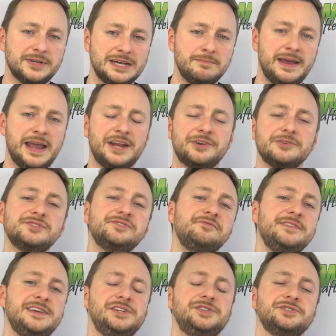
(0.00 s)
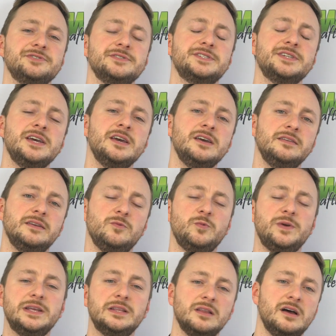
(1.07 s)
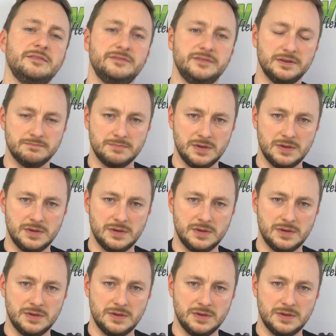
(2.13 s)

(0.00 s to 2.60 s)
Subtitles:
Commander's features that we love the